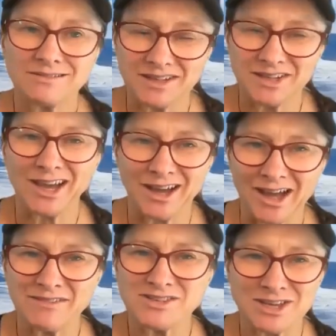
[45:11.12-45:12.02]
Yeah,
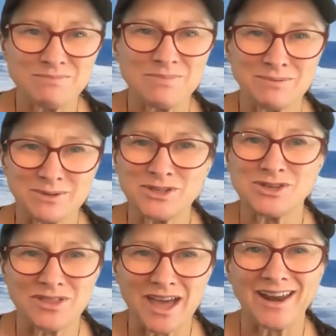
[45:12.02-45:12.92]
I've seen people
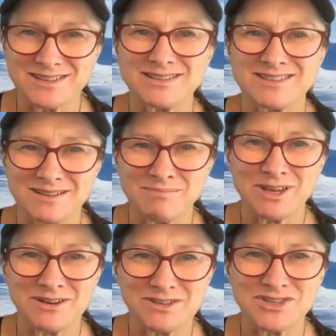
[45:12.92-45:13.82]
do that. It's a
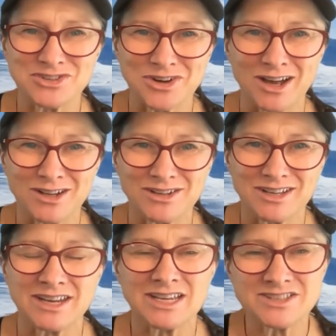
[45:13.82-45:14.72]
bit of a struggle.
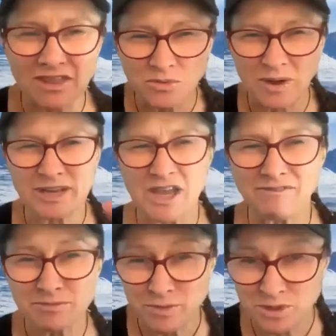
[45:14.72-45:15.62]
And is that the one you
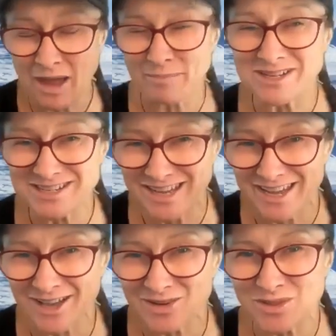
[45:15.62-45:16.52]
have to put up and
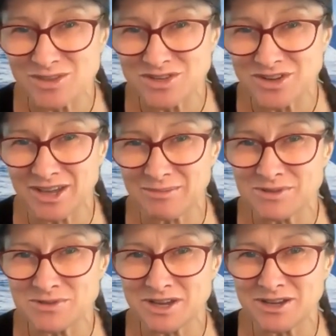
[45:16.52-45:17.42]
down all the time
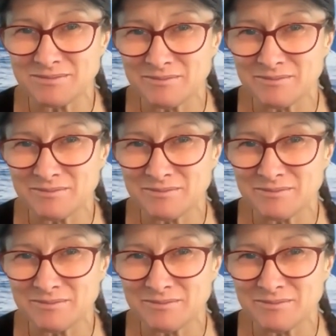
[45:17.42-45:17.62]
as well?